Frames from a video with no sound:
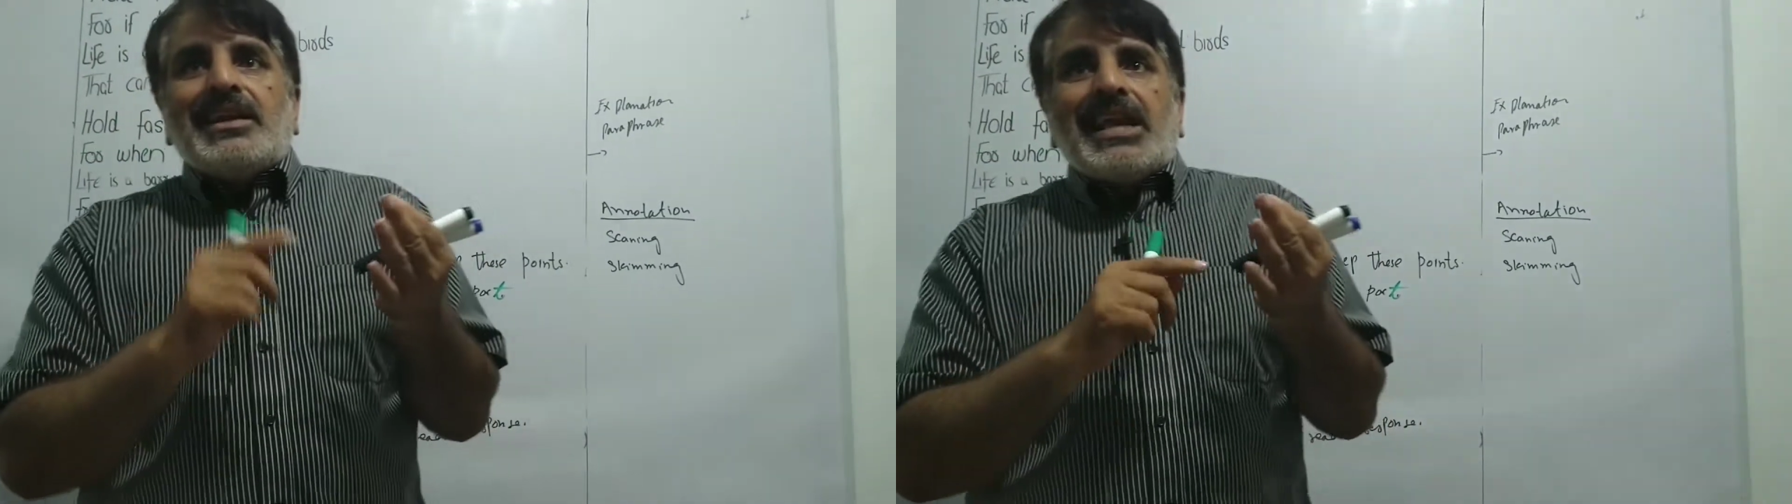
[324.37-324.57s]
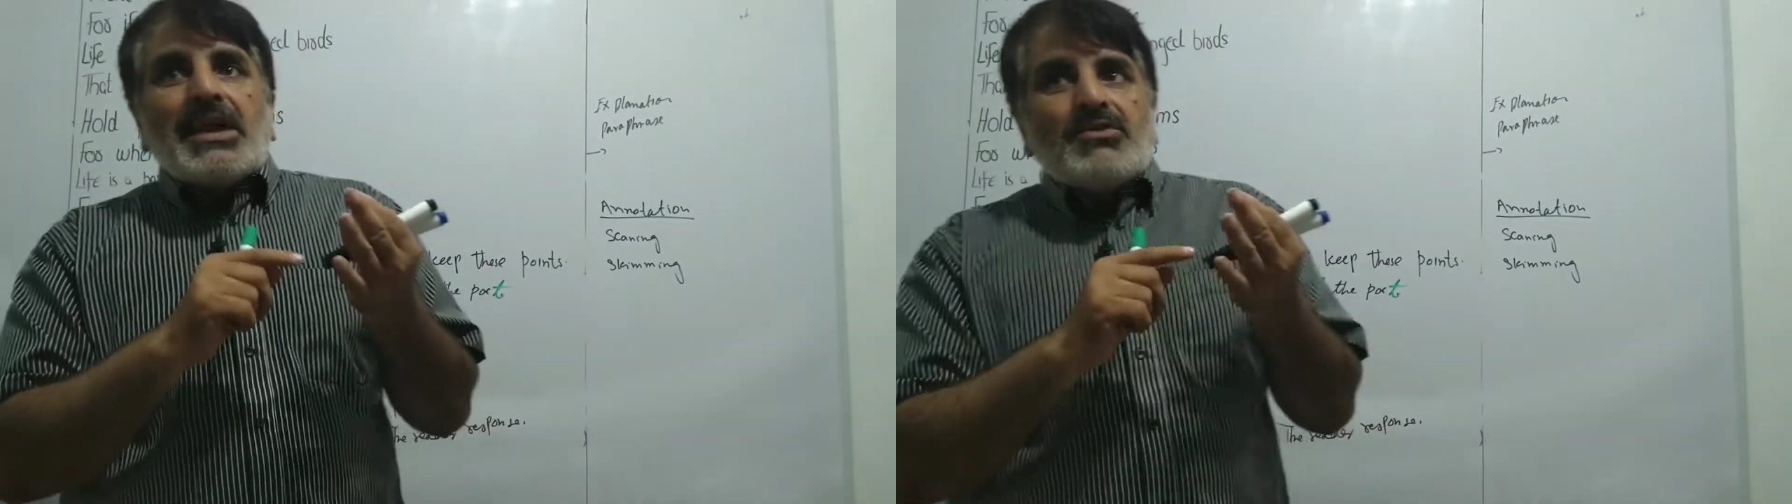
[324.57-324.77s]

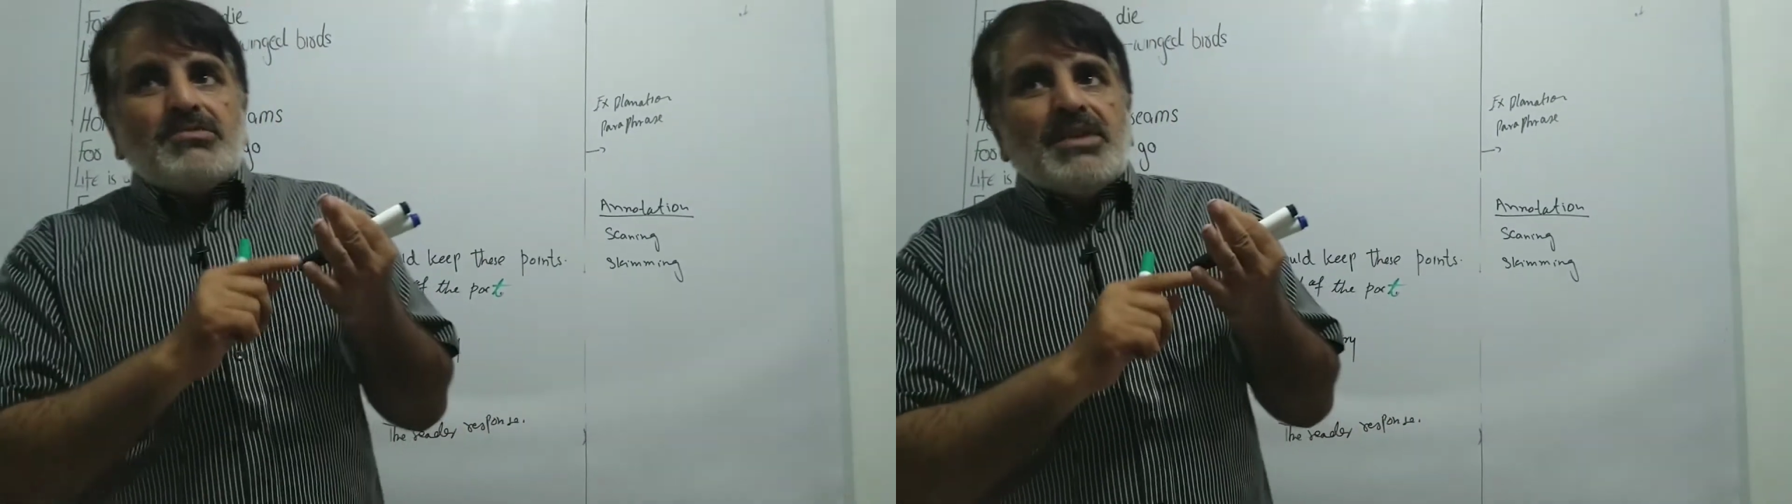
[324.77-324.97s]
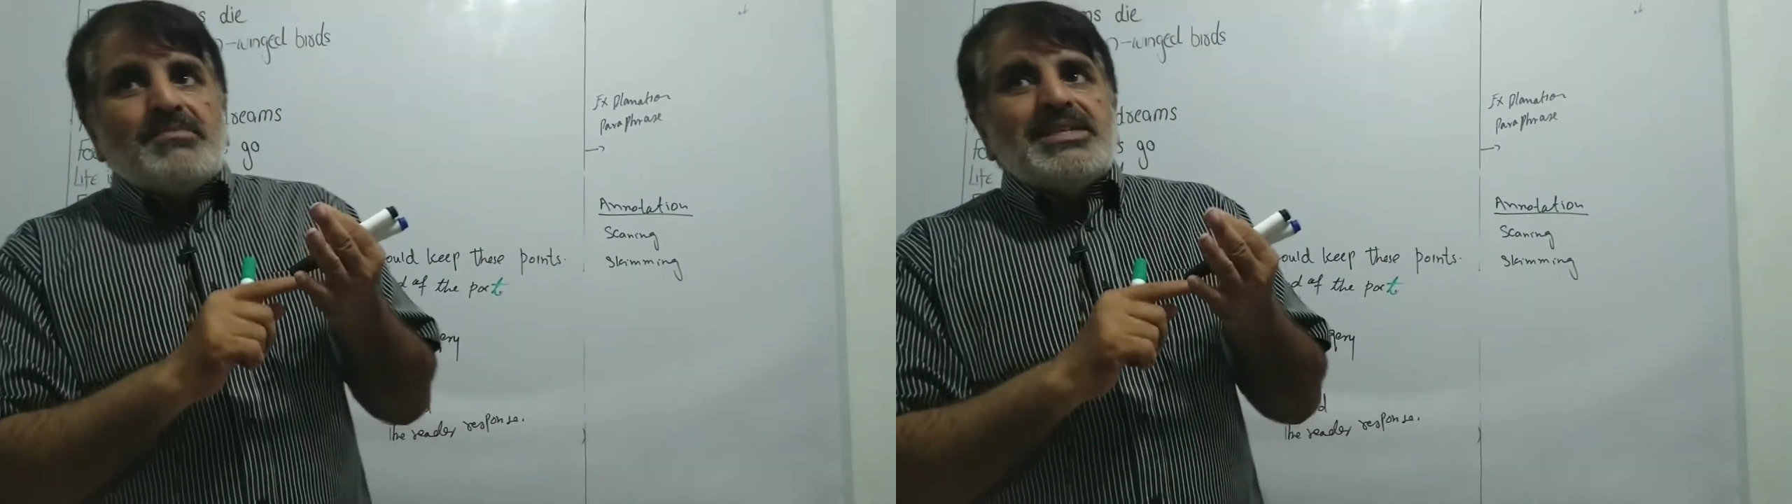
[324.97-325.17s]

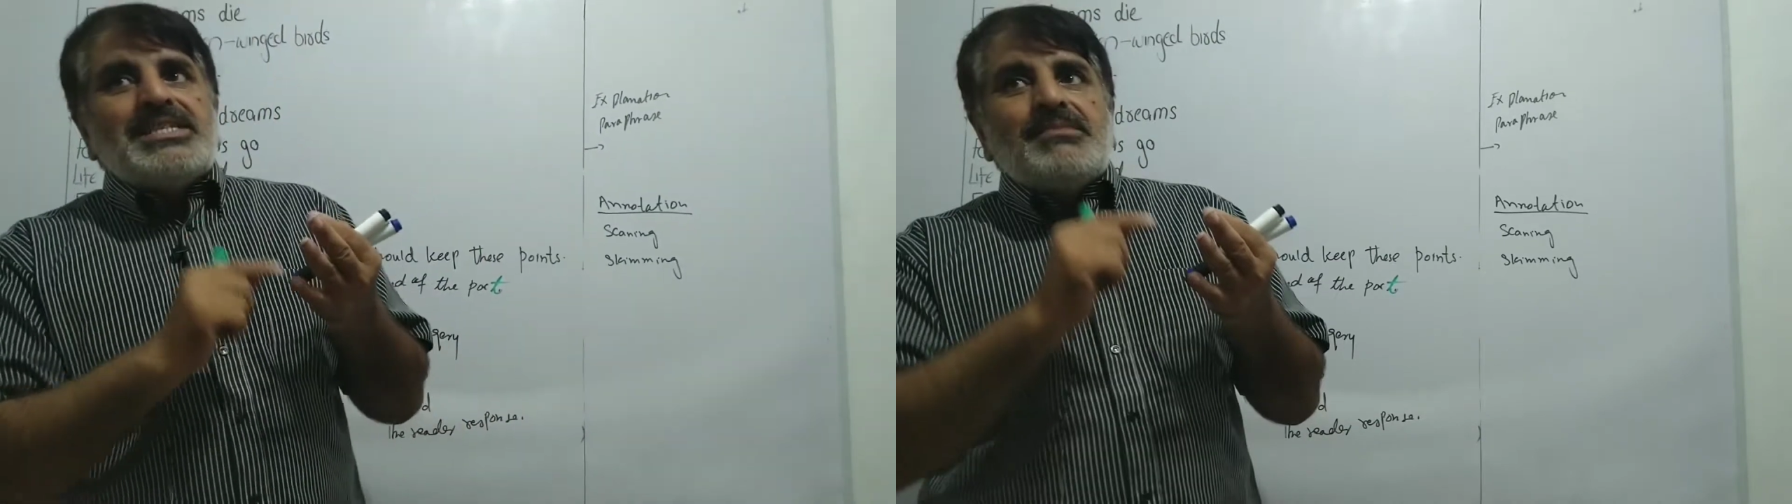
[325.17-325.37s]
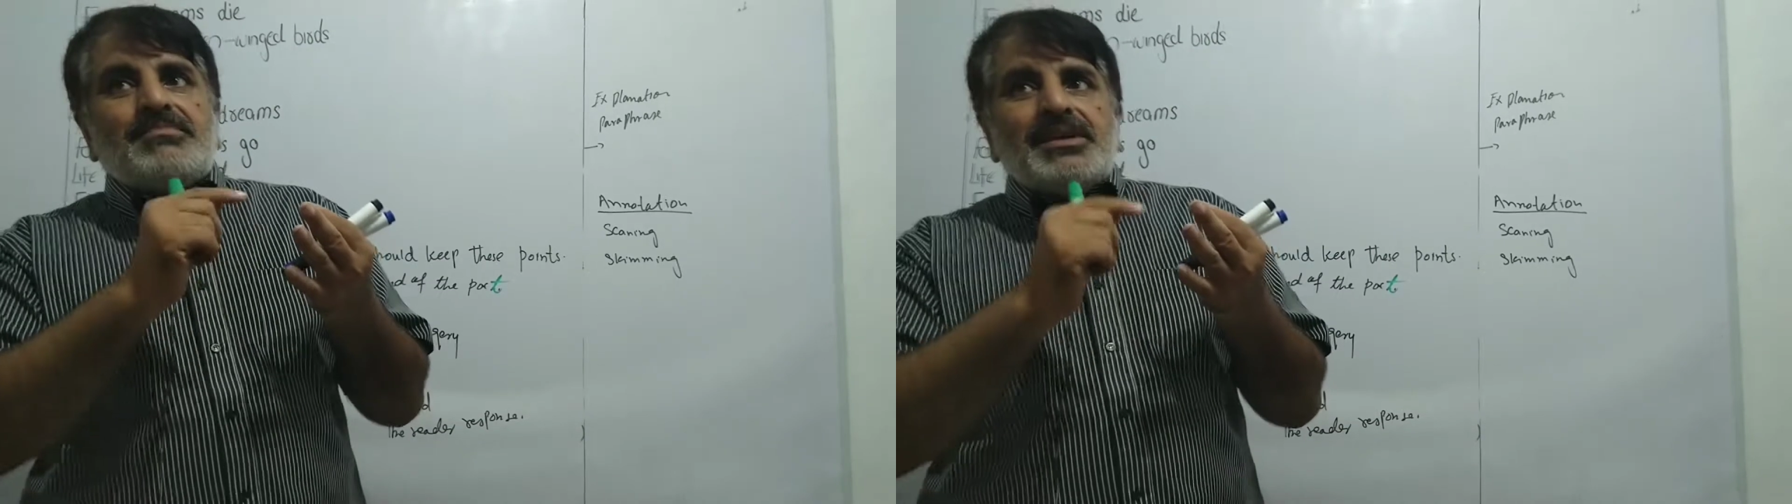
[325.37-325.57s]
Language may be
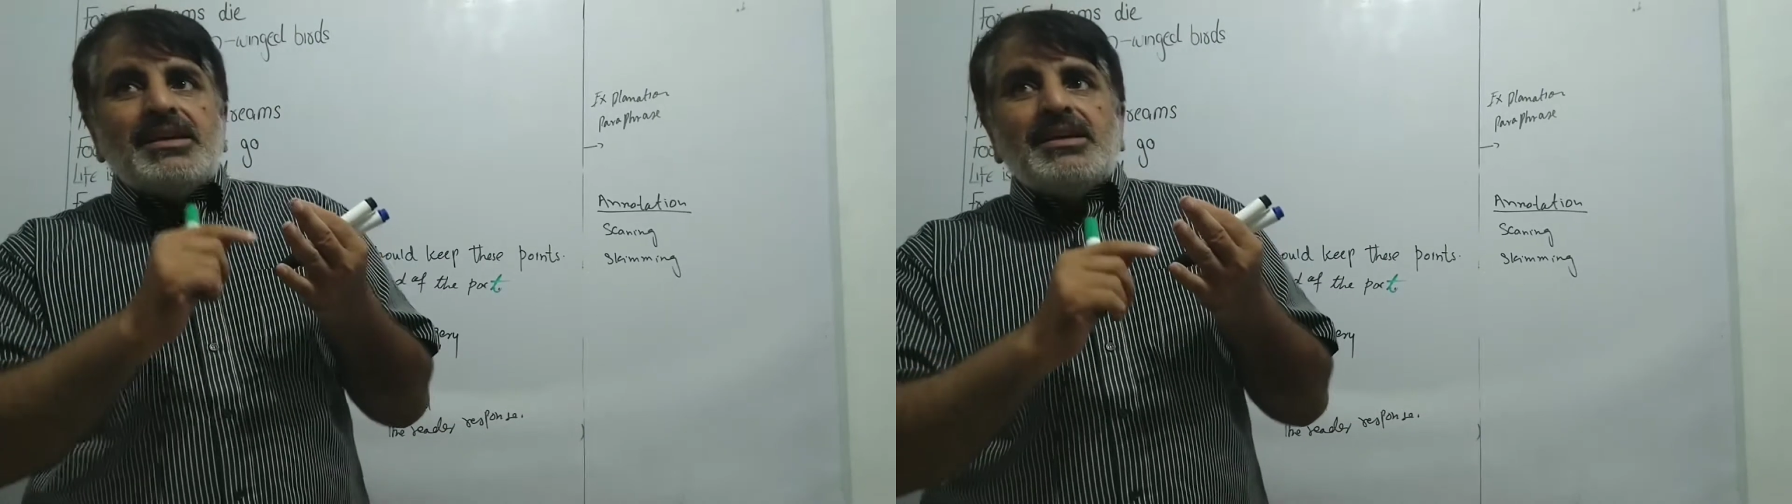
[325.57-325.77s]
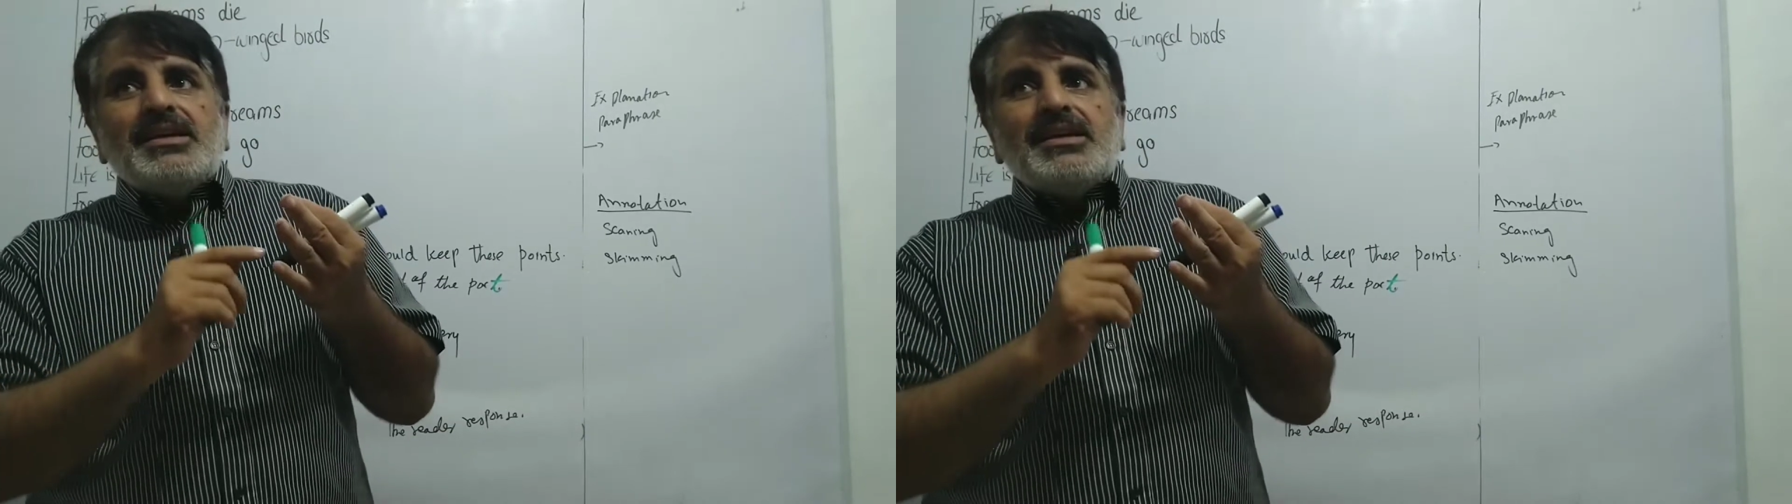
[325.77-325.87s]
simple,